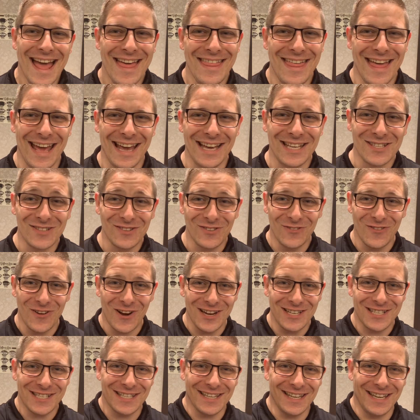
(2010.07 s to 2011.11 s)
Thanks for
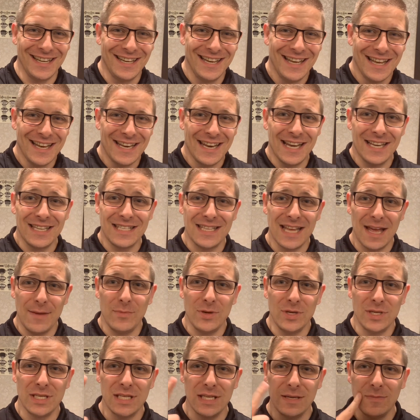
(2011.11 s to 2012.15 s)
watching. Next time
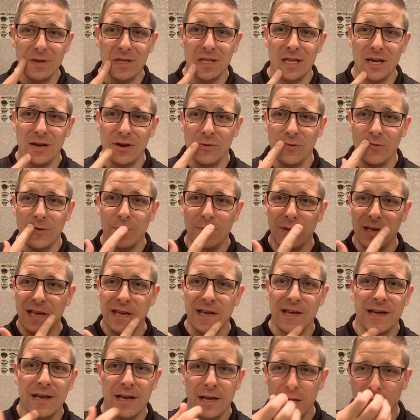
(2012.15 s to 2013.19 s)
you see me, there will
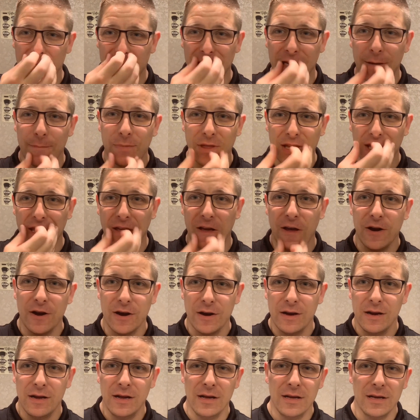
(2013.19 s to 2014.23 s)
be something here.
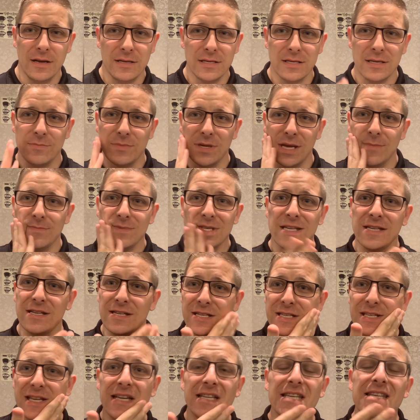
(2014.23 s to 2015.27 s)
Sometimes I
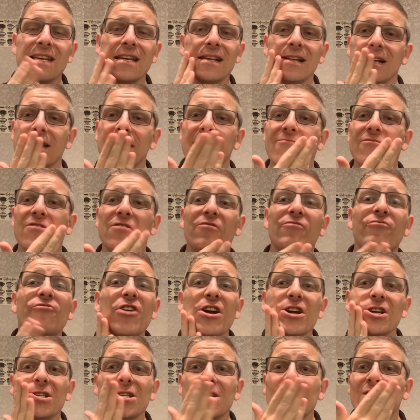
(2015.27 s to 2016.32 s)
just like to give it a
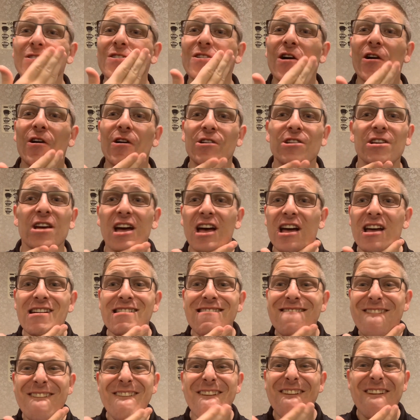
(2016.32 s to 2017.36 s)
fresh start.
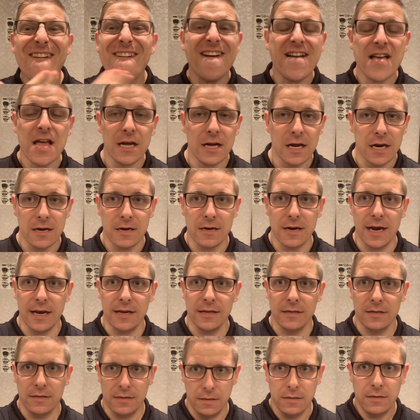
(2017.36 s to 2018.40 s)
All right,
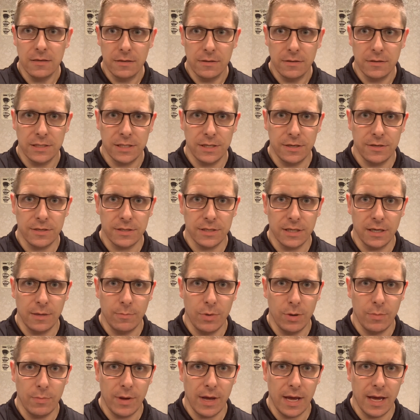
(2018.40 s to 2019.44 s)
seriously,
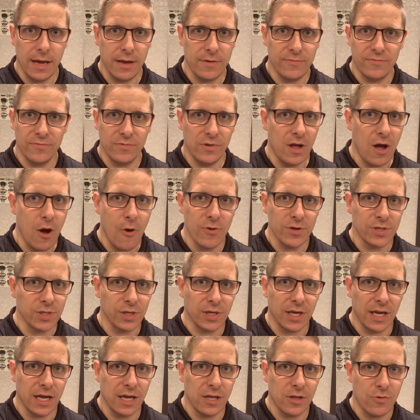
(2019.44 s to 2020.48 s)
bye-bye. I'm always
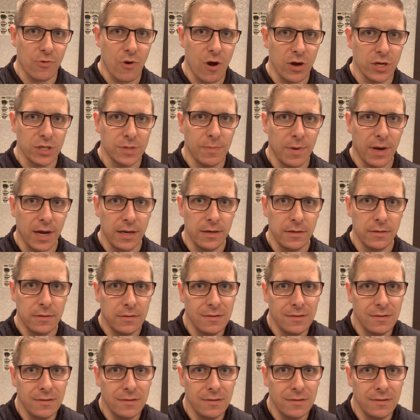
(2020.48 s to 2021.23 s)
looking in the wrong spot.